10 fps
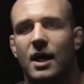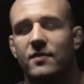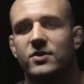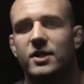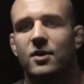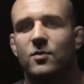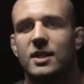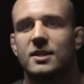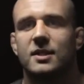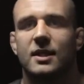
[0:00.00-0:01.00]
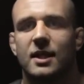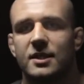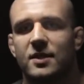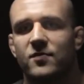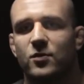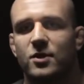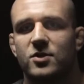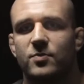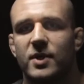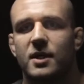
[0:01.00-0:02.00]
FCA wrestling has
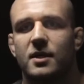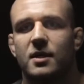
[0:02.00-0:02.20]
influenced me